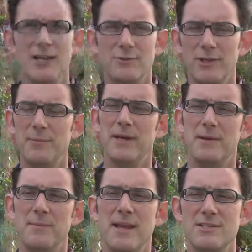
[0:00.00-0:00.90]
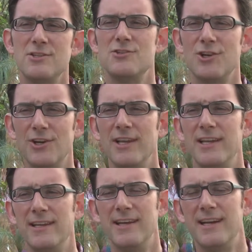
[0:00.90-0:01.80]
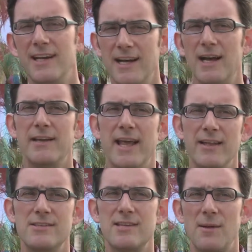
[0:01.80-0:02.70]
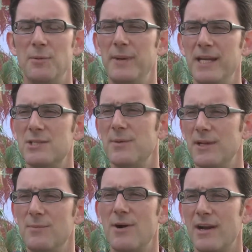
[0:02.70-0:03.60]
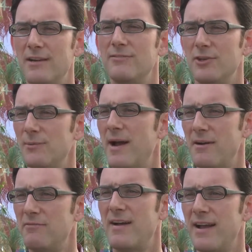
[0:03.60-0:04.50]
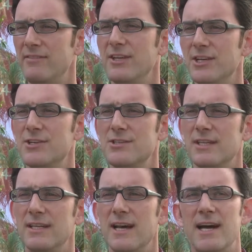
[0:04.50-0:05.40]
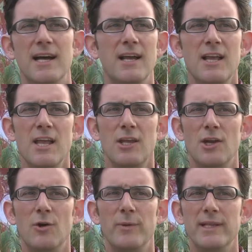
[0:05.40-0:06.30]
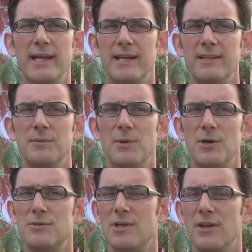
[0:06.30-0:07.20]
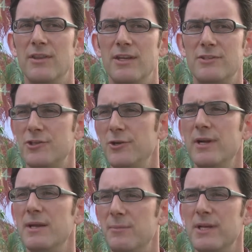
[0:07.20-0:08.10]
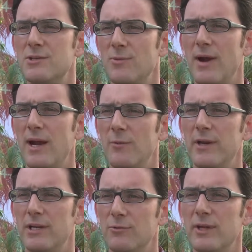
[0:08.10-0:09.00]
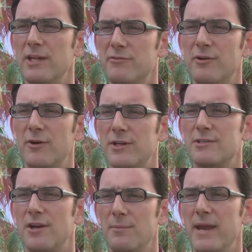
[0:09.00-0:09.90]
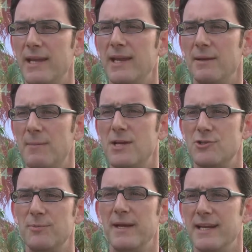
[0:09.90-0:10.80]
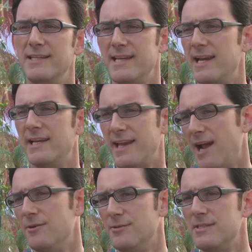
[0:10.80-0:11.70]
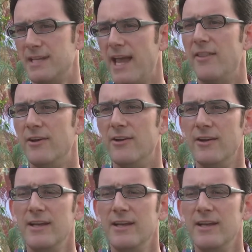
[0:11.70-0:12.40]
It's really been an amazing journey. Now Simul Media has been in the market for about 5 years, and we landed the boats on the tune-in beach where we could really focus on making measurement and data count together.